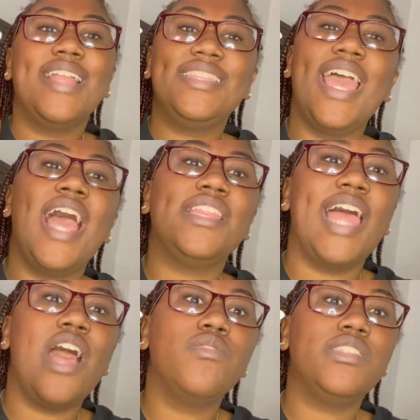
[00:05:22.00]
that
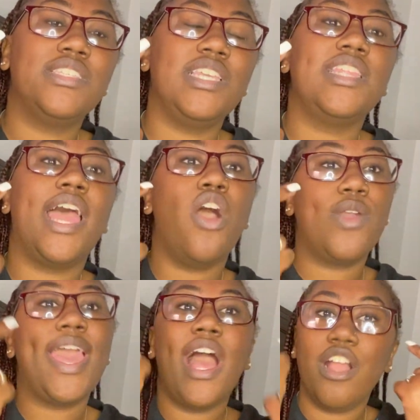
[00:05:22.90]
allows to see like,
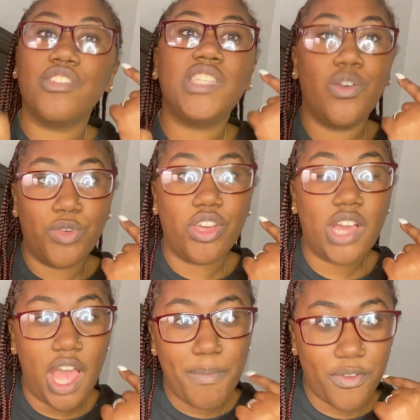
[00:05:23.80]
okay, I understand where you're
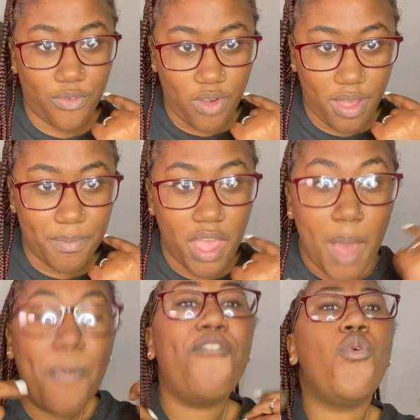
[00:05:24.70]
coming from
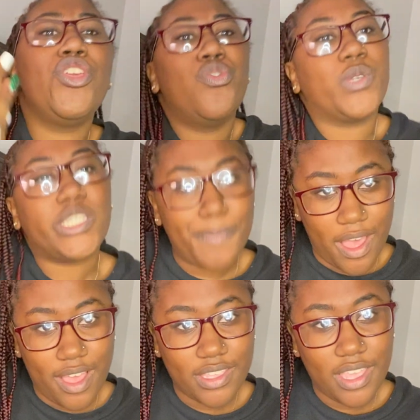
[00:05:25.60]
before you
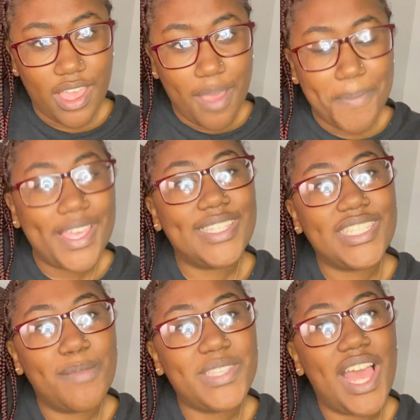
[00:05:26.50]
respond. Because
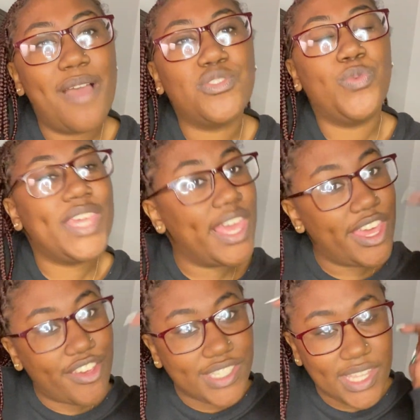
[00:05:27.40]
sometimes we can
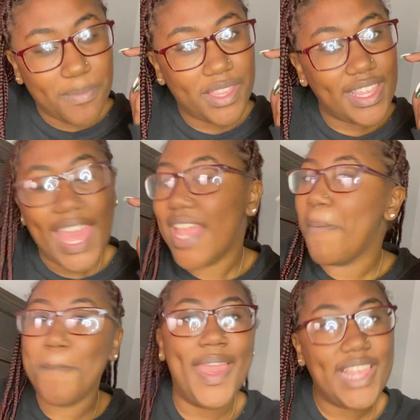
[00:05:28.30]
hear something and it
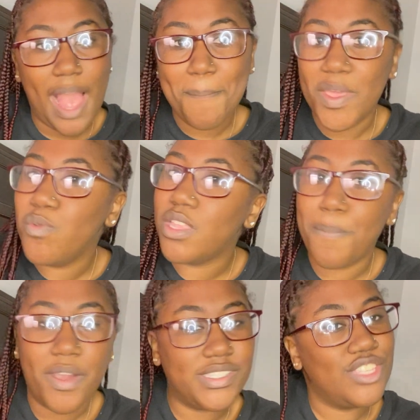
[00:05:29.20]
may not be what the
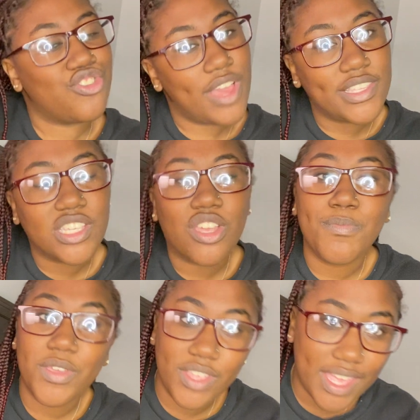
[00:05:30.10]
person is trying to
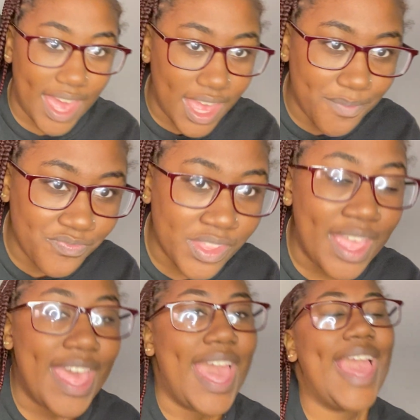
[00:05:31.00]
communicate.
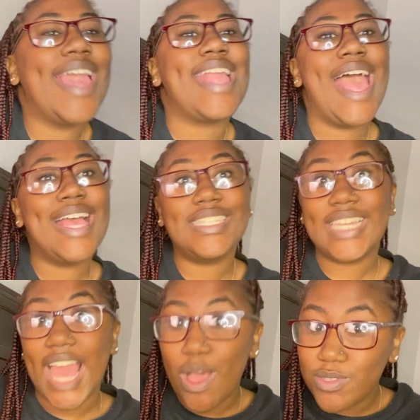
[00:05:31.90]
And as a
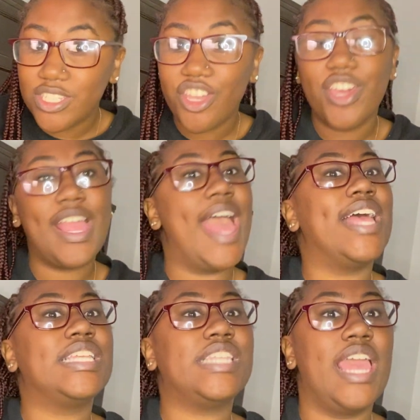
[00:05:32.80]
counselor and
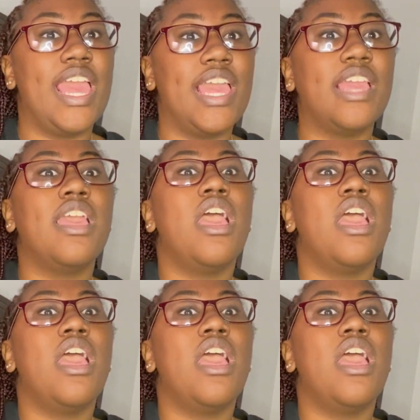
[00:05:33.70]
as a